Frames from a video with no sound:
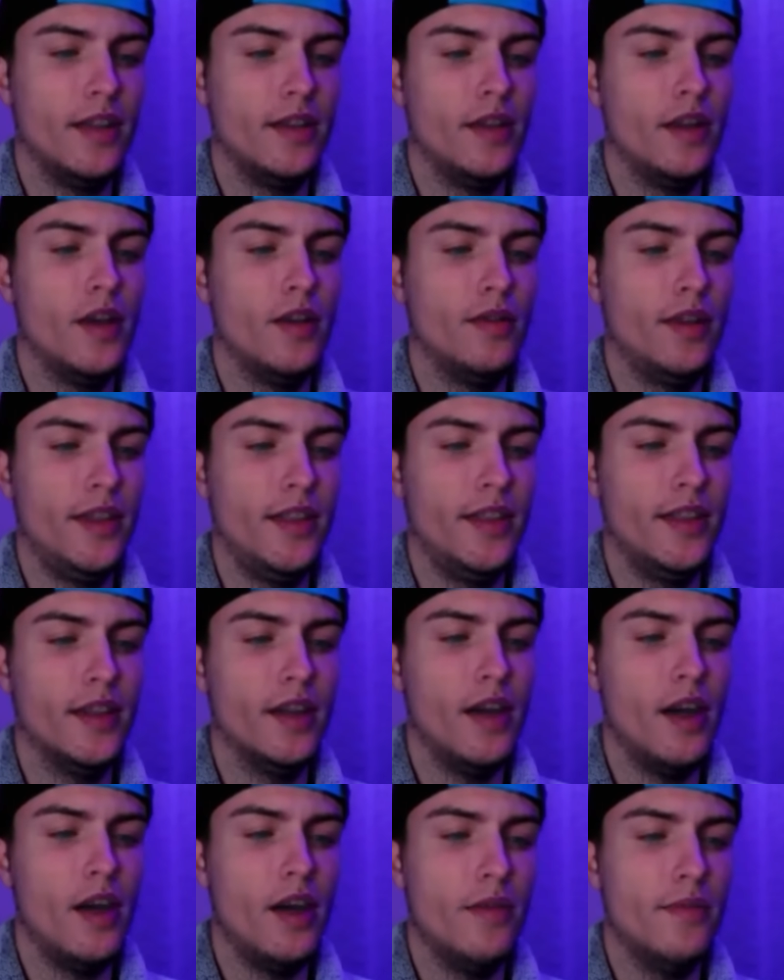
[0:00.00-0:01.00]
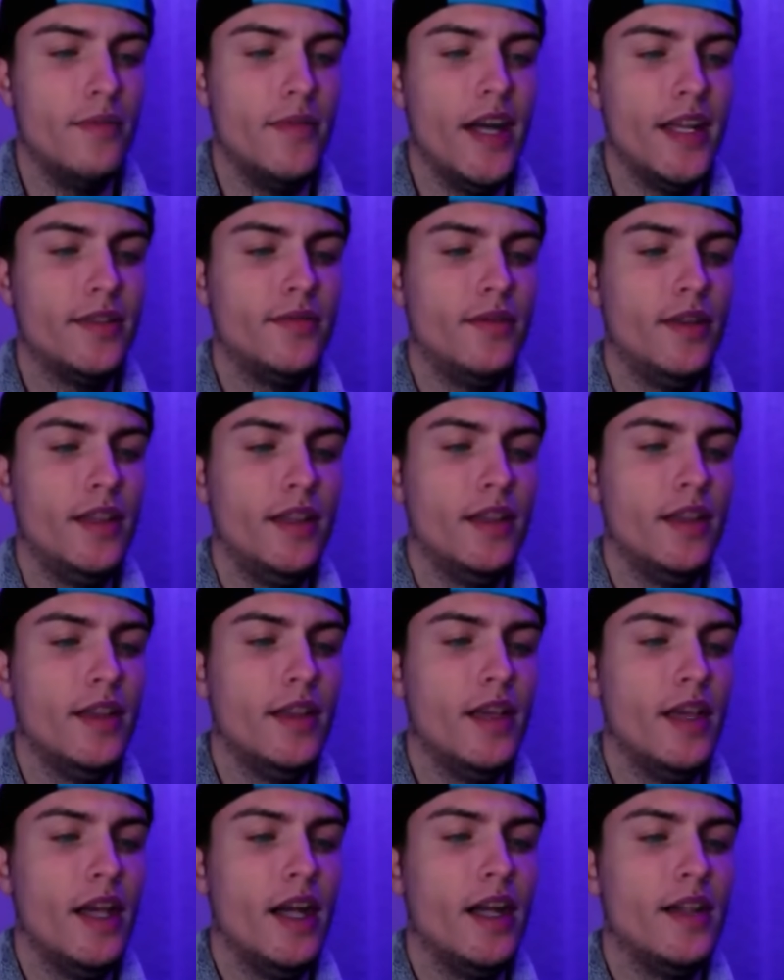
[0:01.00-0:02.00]
and go here on battery
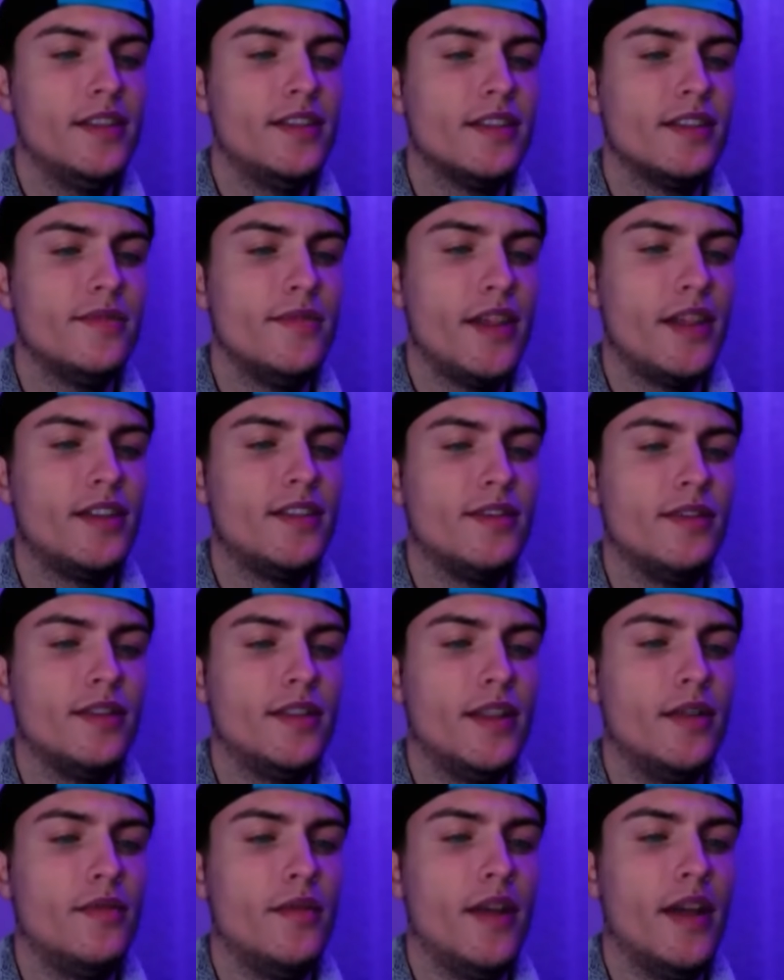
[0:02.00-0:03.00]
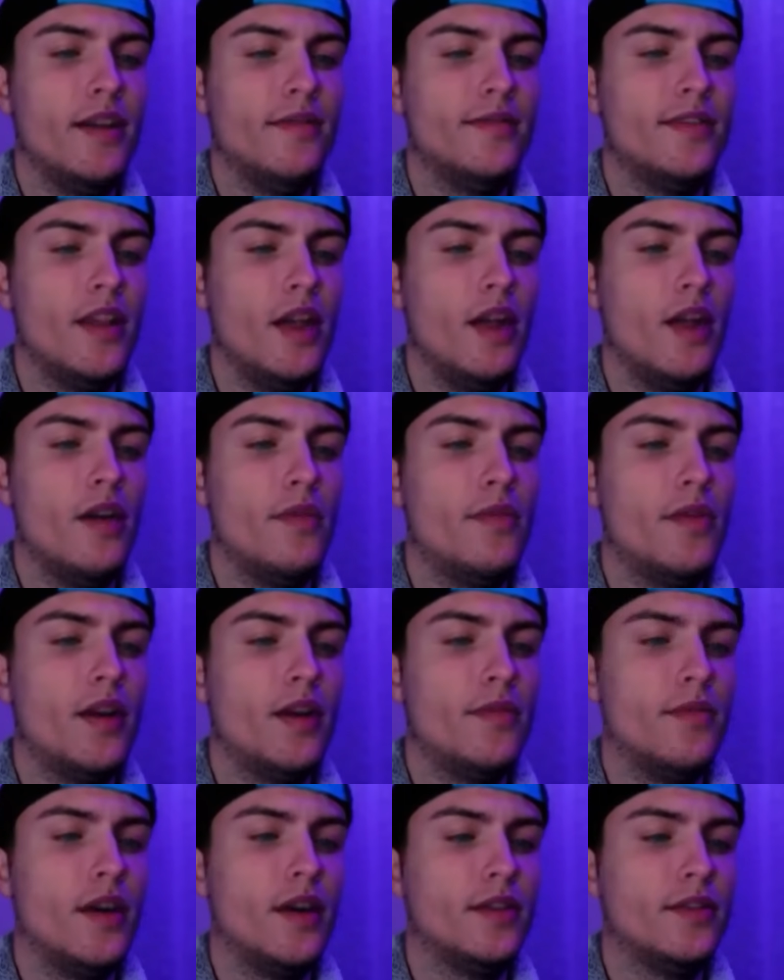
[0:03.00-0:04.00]
and just make sure that we have the low
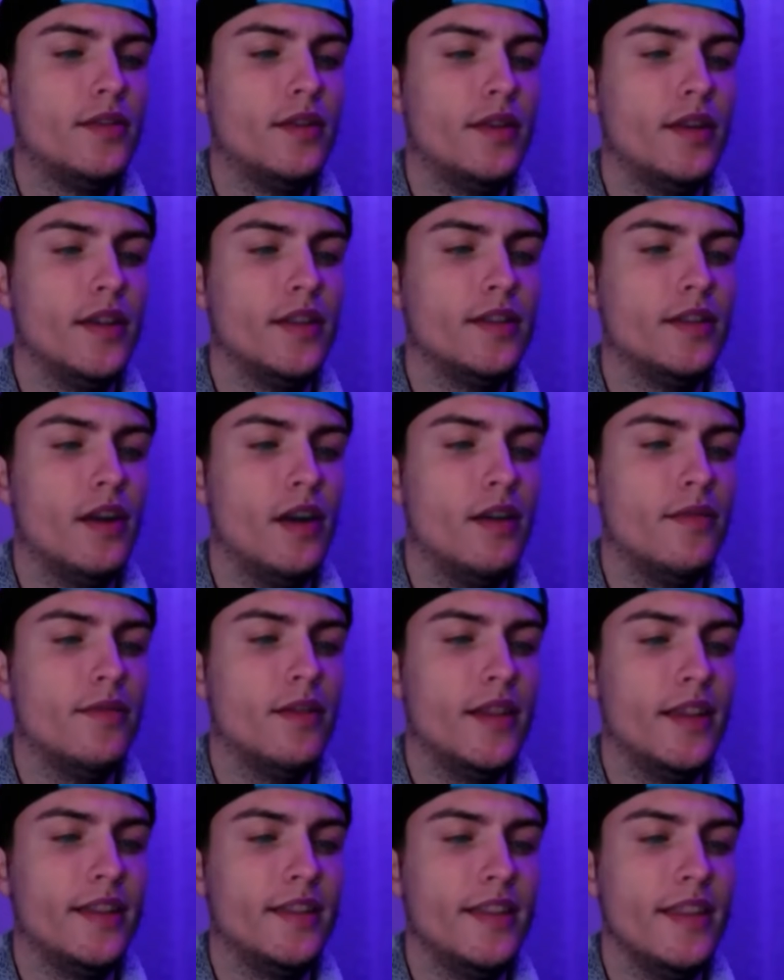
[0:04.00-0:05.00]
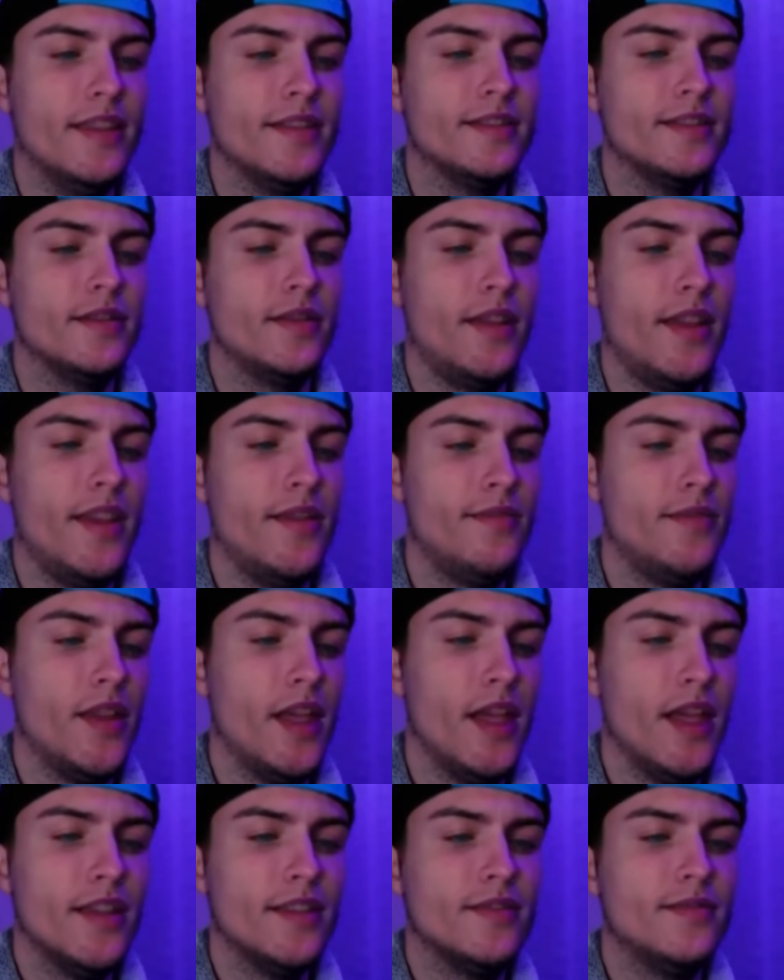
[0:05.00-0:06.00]
power mode turned off like this, okay?
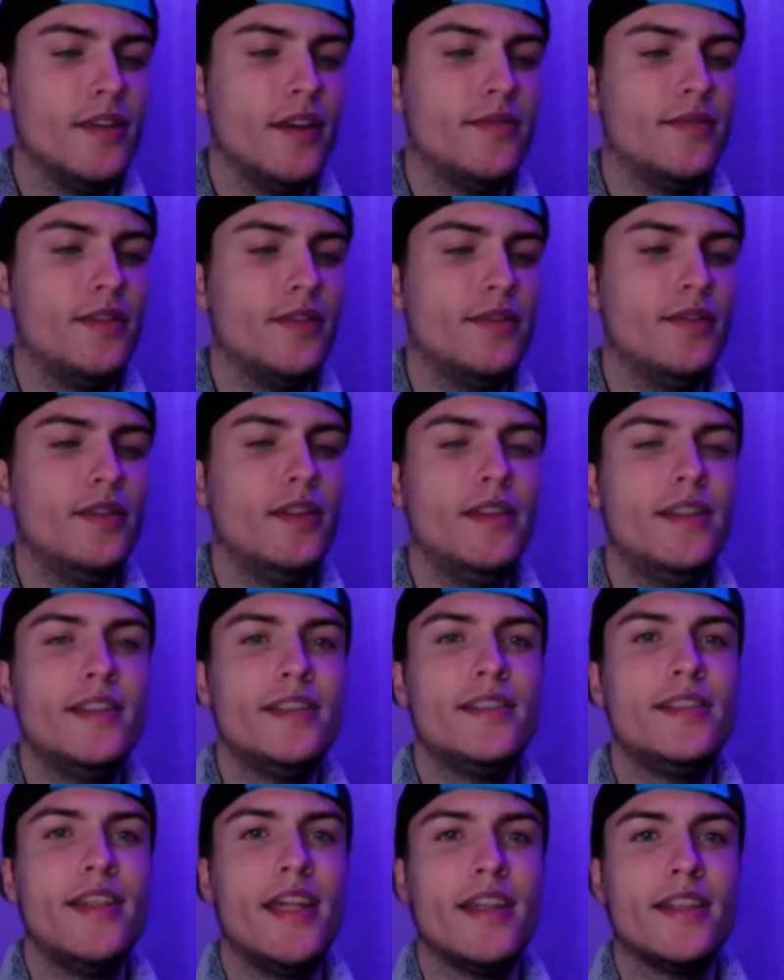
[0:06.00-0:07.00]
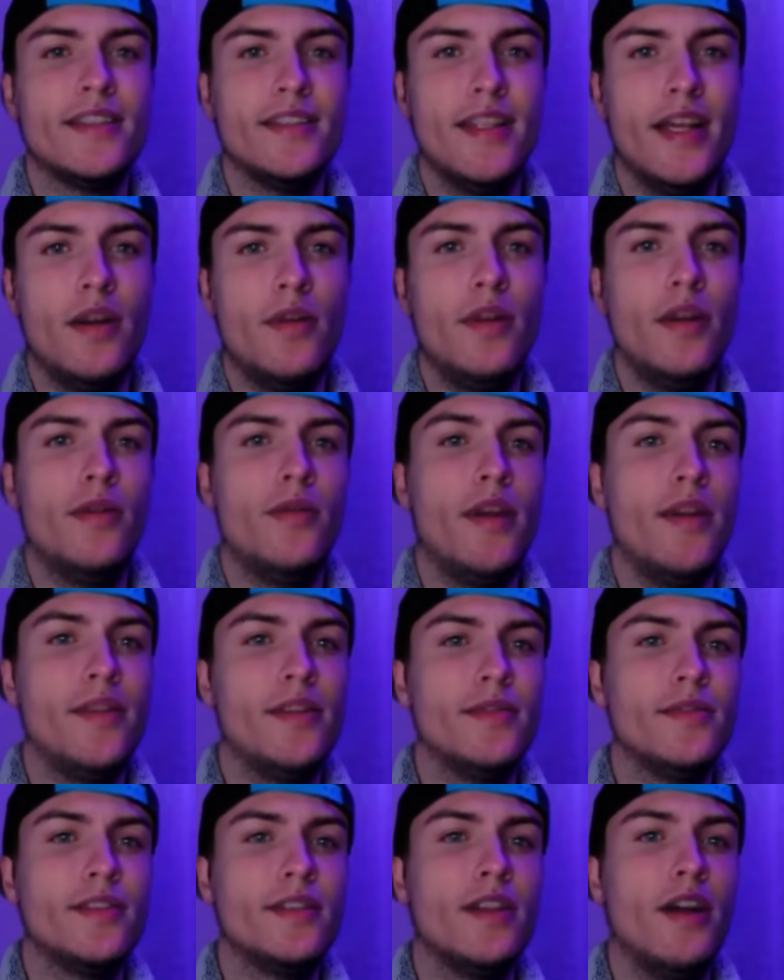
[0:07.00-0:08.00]
So after doing these checks, now we're ready
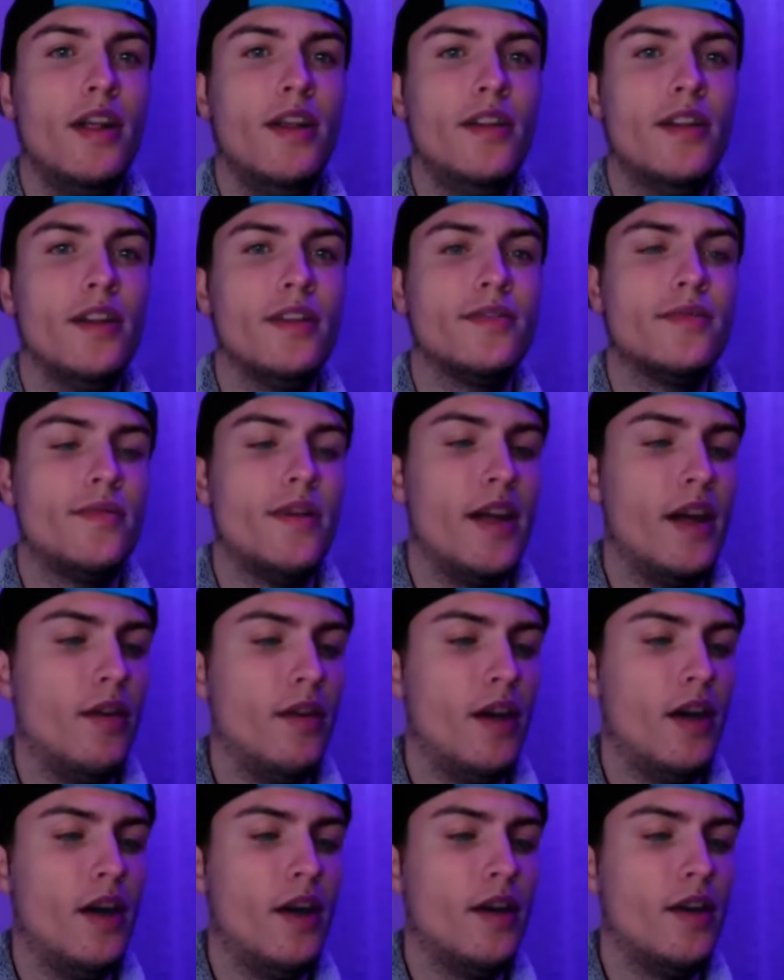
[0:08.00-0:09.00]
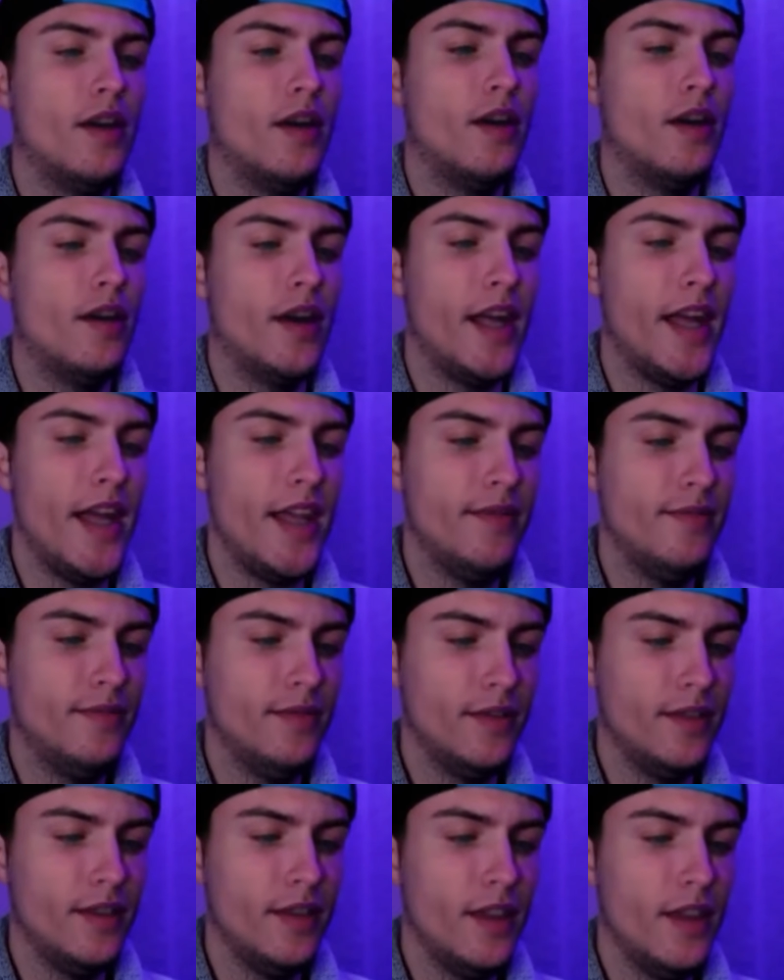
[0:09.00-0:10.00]
to install Nulls Brawl on our
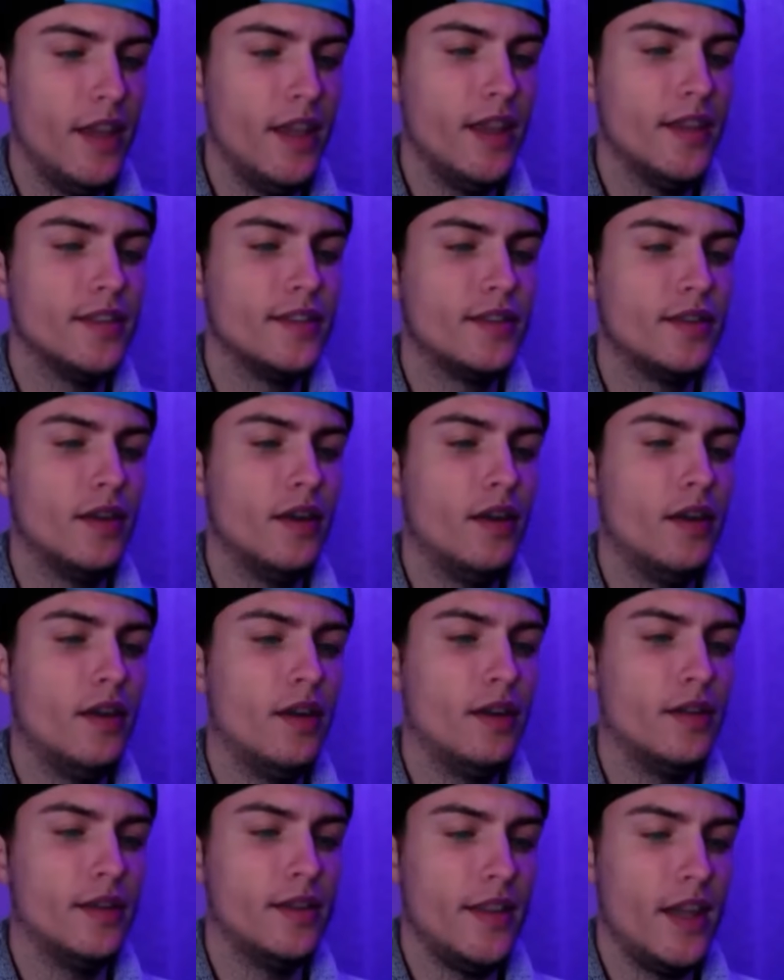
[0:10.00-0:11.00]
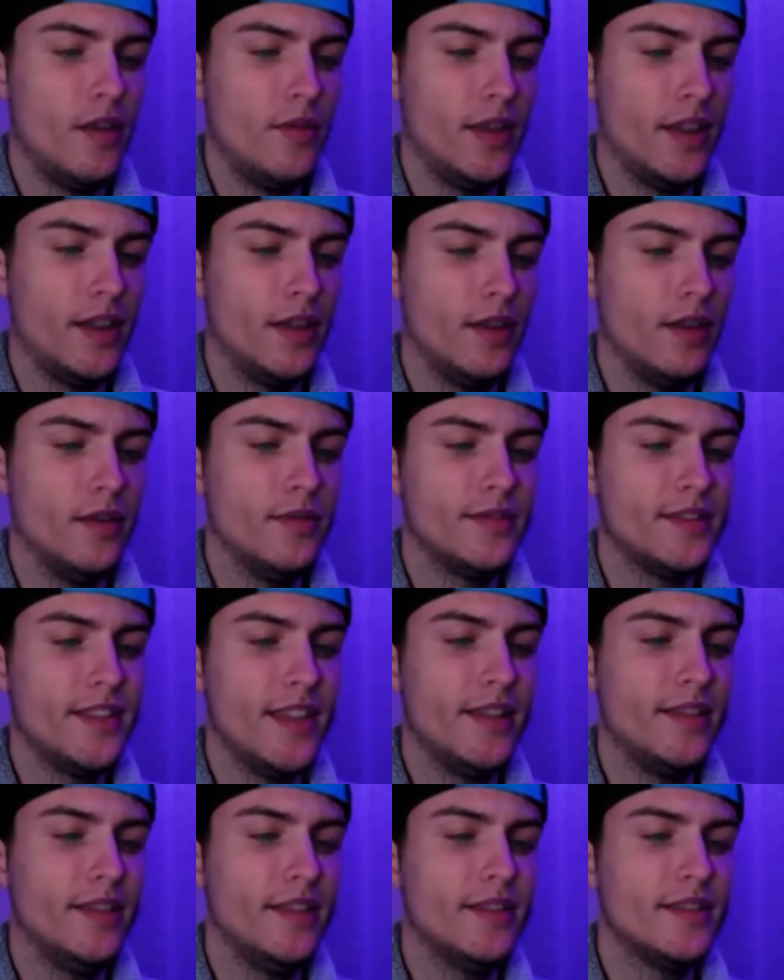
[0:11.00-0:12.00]
iPhone. So now we can close
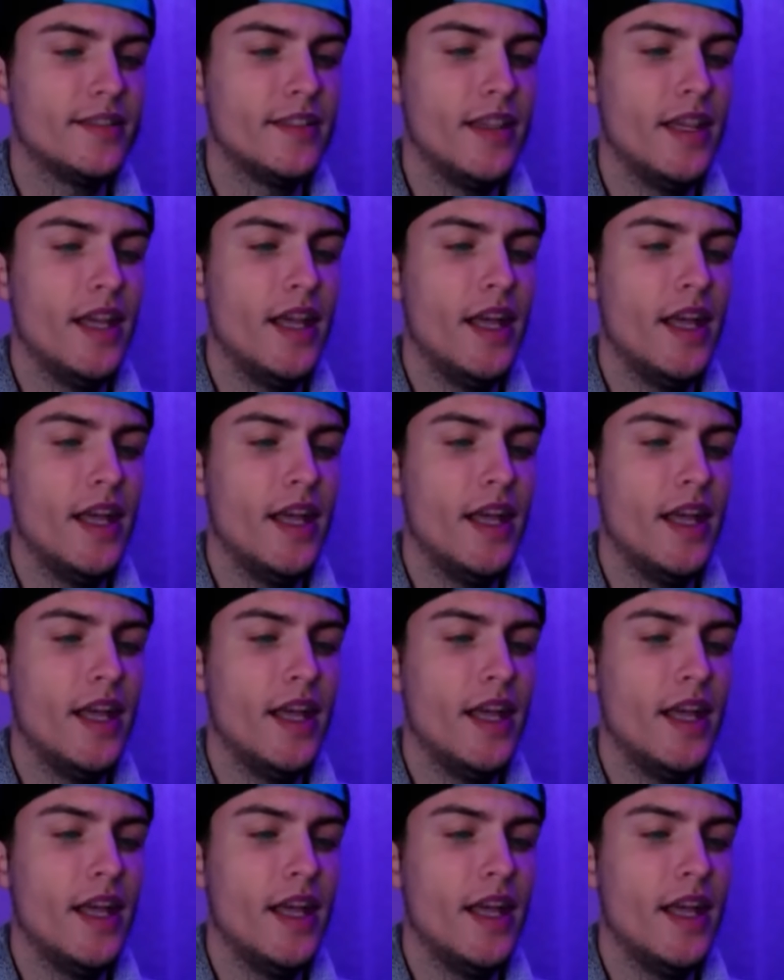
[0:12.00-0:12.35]
settings